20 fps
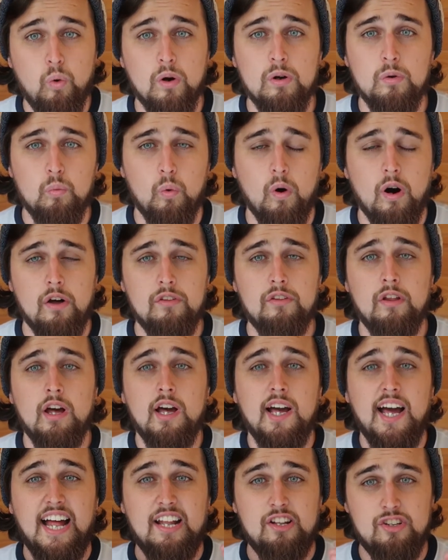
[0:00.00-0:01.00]
won 1
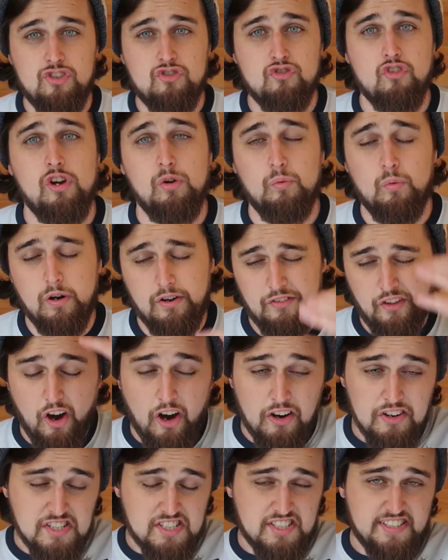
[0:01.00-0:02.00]
and drew 1.
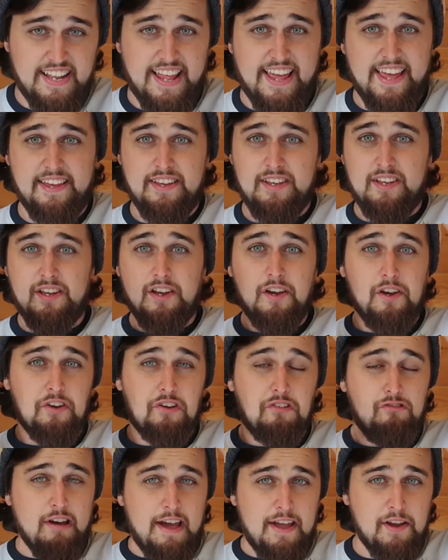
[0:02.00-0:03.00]
Honestly,
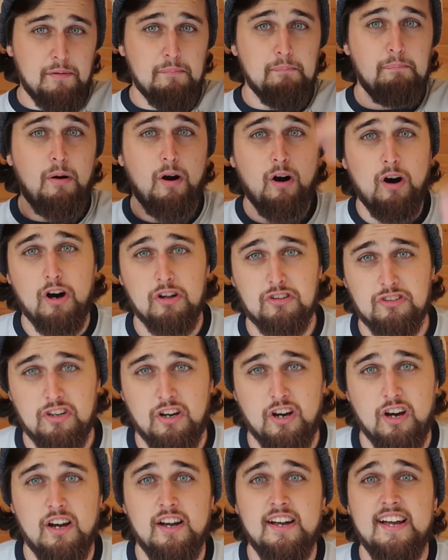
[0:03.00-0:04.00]
Graham
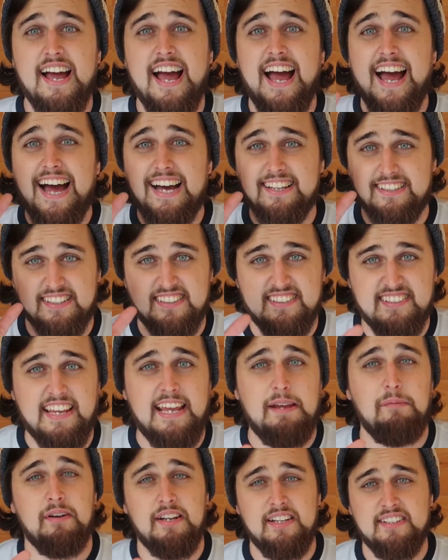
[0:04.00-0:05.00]
Potter has a
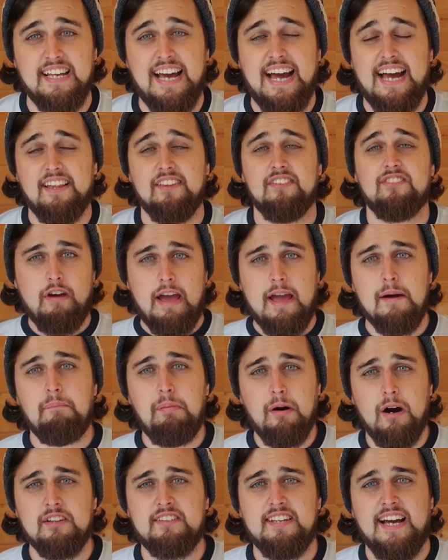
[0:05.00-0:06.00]
team on his hand. Graham
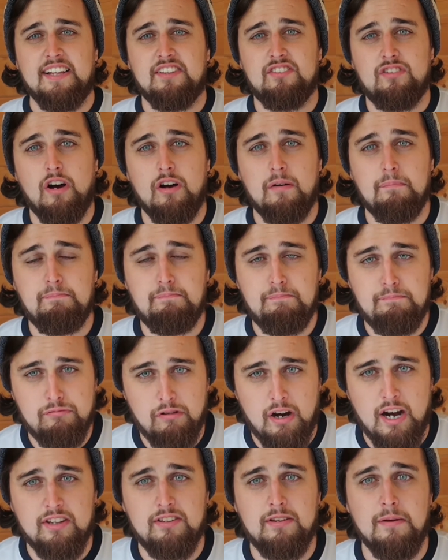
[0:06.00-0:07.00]
Potter has got
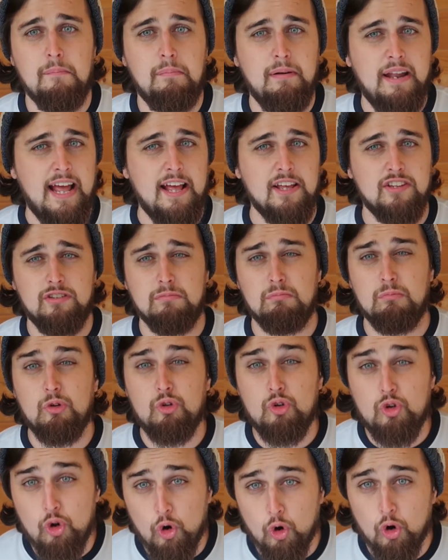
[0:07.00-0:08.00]
Brighton playing some
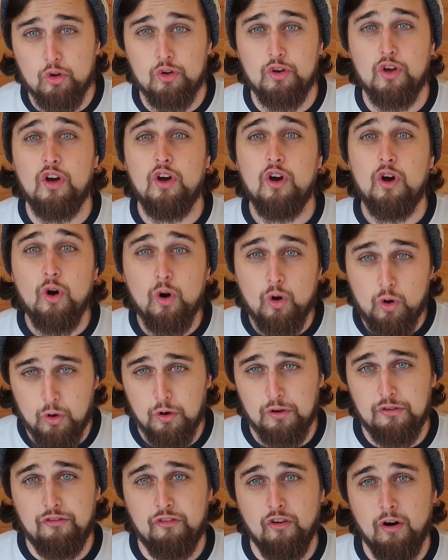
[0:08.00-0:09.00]
good
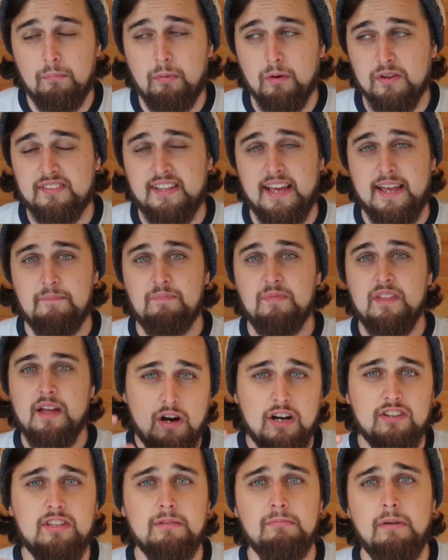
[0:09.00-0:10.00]
football. Say,
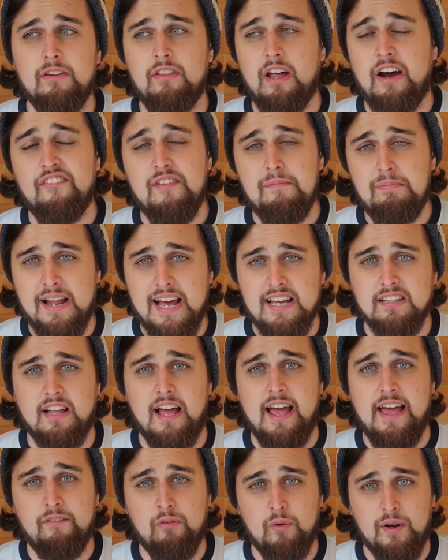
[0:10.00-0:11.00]
Brighton might not have the players
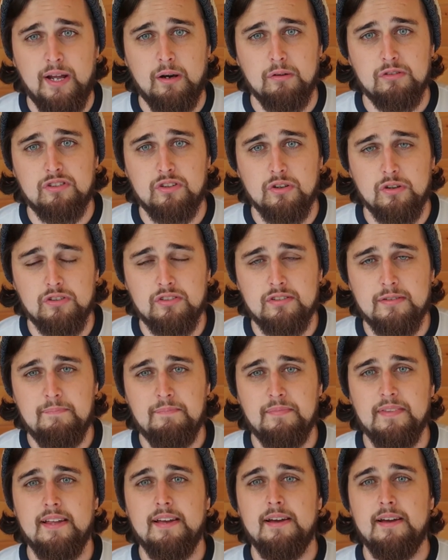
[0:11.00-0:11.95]
like everyone else does,